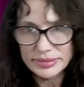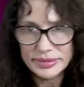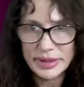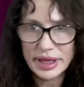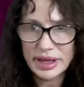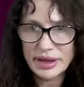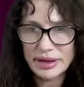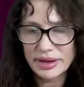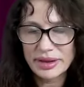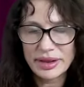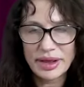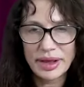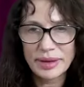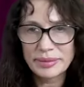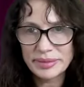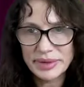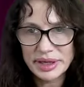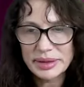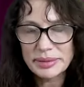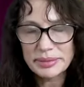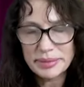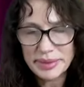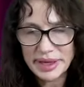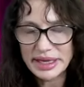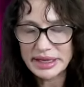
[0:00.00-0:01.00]
that I'm
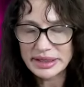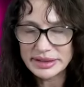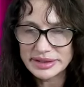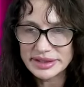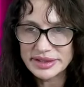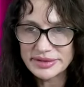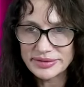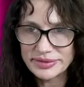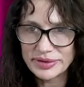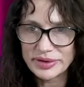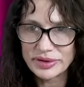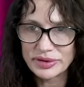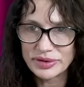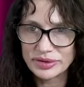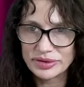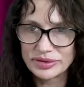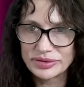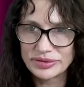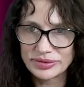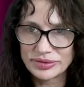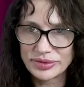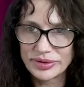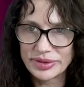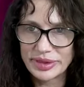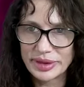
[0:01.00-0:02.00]
going to make it
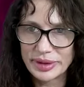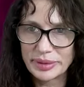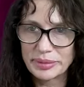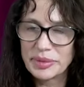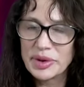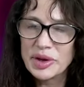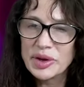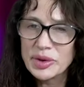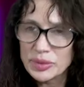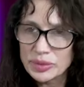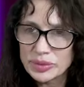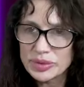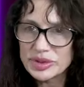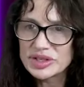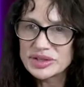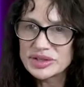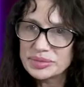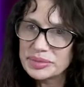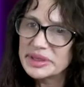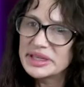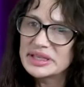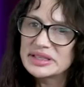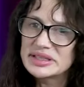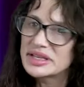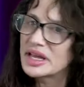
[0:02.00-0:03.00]
difficult for them, which
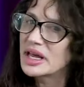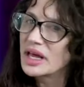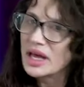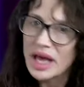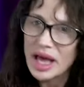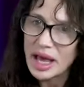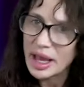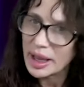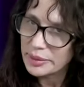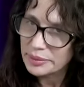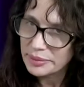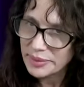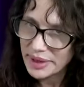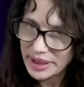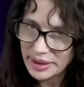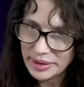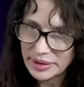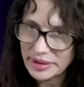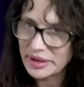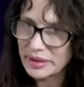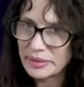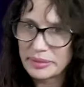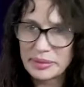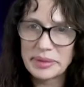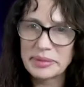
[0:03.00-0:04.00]
means I
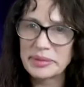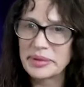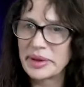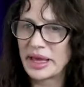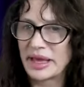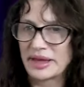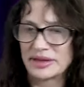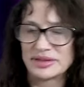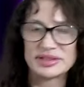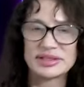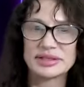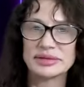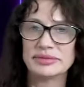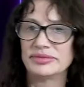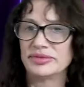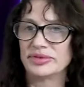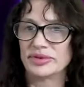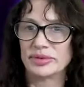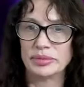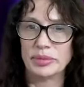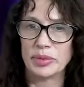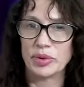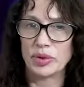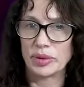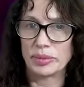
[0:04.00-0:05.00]
may ask them
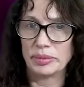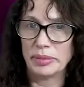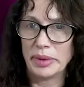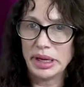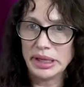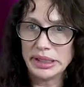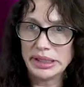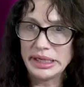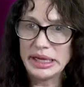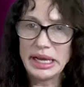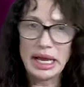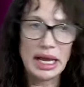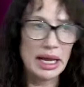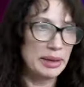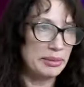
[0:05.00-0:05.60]
for more money.